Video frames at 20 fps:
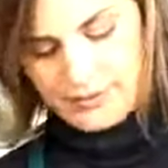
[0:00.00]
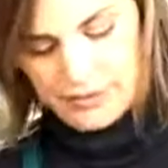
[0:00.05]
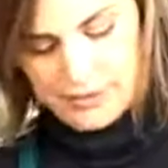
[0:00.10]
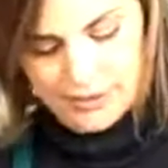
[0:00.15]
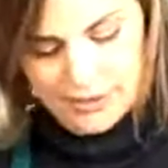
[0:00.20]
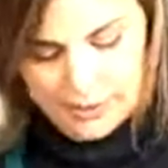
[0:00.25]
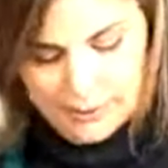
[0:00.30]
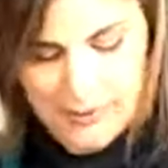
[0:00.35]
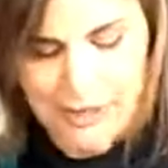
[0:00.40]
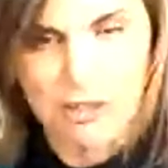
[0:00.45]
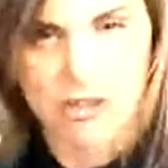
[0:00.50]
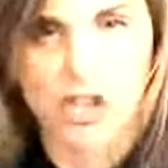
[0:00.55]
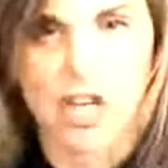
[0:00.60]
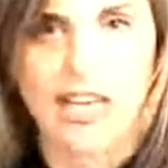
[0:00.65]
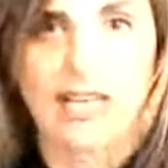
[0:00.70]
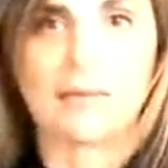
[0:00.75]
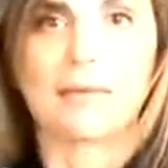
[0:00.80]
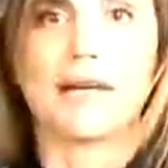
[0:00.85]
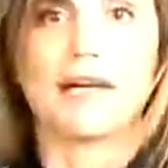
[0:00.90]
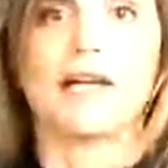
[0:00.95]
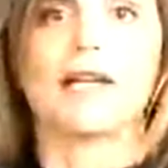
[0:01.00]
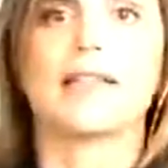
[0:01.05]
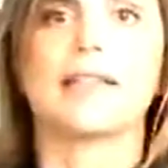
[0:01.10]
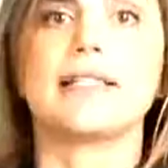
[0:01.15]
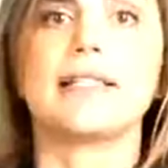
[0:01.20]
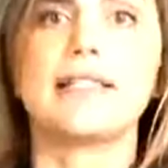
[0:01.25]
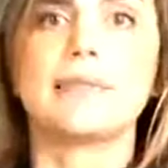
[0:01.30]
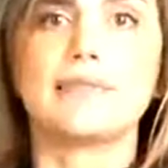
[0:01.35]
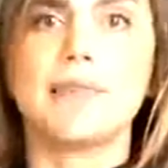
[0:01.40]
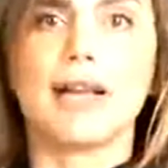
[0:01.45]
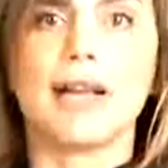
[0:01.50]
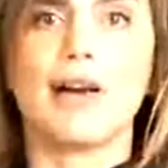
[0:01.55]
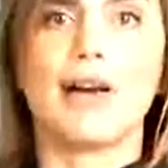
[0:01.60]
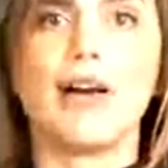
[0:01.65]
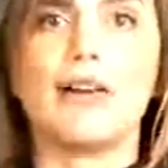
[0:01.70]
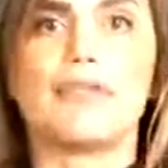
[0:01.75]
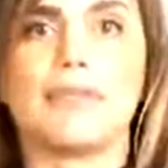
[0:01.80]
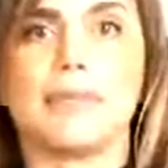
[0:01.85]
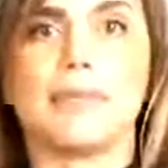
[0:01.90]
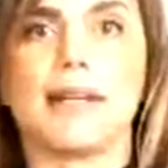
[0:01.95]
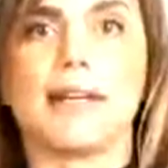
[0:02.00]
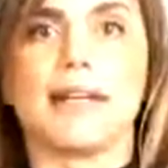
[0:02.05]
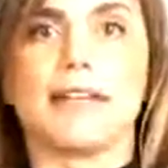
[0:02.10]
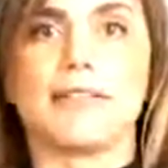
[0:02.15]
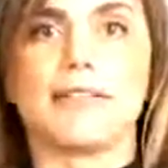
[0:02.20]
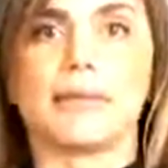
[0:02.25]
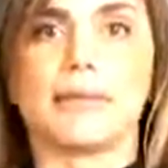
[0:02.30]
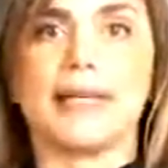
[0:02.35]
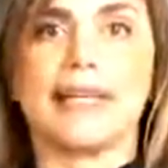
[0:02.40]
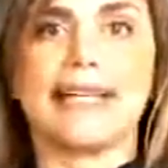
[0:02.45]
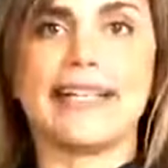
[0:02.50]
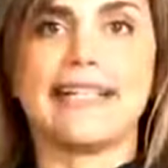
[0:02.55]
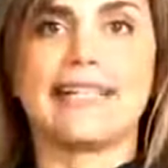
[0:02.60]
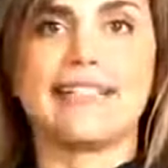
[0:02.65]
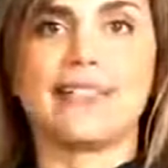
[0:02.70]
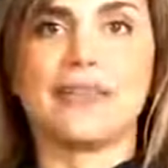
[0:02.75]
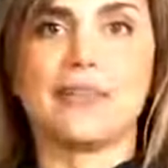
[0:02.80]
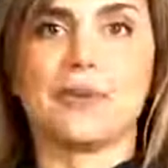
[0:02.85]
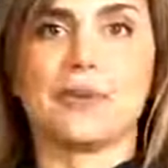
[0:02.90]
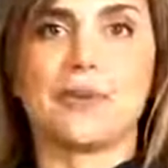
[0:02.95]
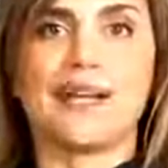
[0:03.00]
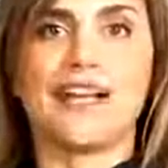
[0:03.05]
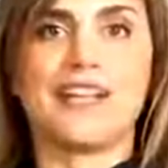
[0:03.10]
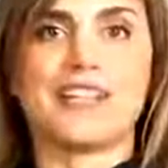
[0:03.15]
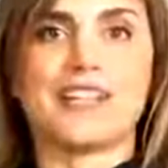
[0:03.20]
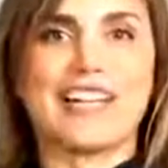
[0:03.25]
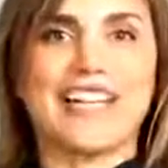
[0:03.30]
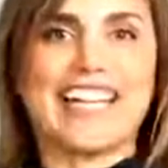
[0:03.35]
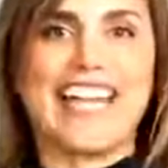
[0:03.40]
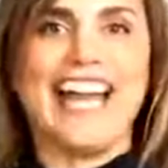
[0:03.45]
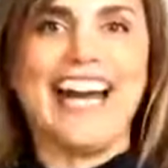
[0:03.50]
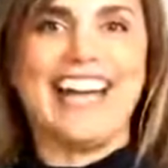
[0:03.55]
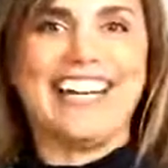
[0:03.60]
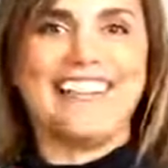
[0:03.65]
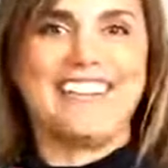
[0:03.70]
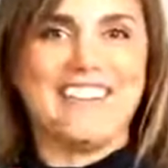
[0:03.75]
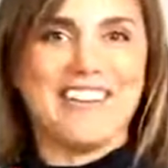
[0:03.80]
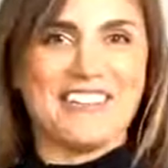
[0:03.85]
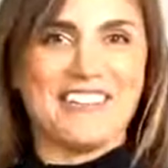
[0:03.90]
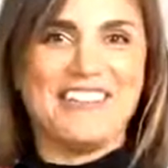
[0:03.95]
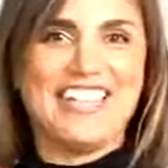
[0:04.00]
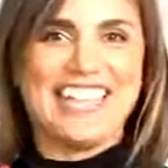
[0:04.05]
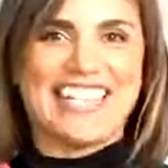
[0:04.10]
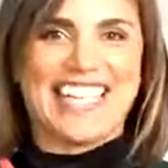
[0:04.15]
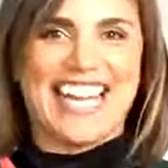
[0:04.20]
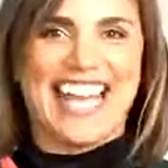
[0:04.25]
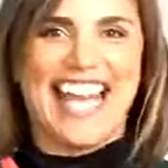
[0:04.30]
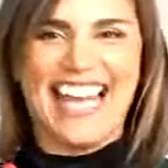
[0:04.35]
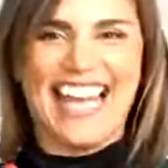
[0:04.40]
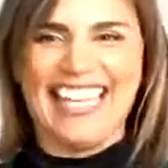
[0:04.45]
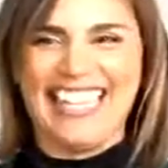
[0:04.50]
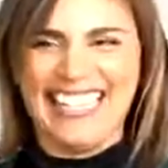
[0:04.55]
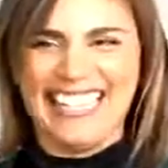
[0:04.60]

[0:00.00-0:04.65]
Like my giant mug. This is my coffee mug, everybody. This is what I drink out of every day.